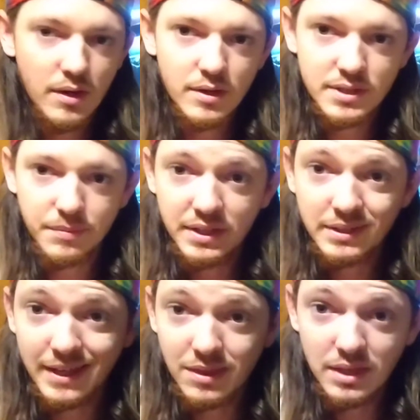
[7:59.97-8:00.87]
Something
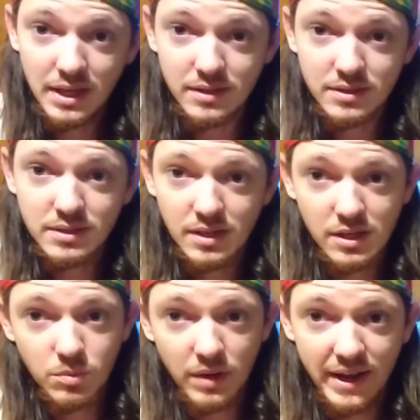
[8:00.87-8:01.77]
like this
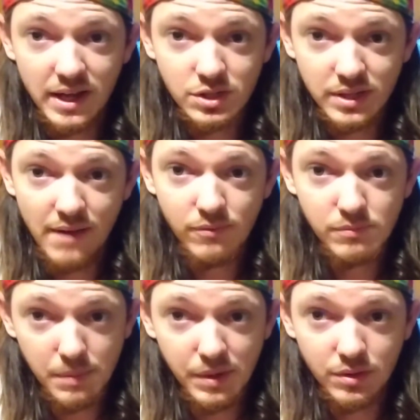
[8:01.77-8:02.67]
is what I actually have in
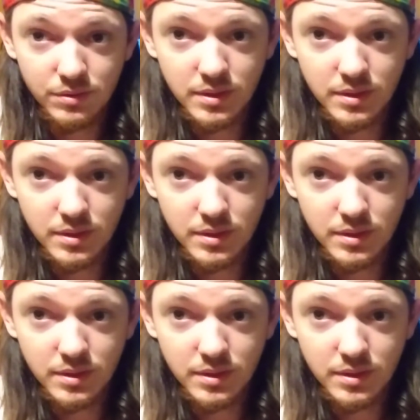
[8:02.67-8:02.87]
my barrels,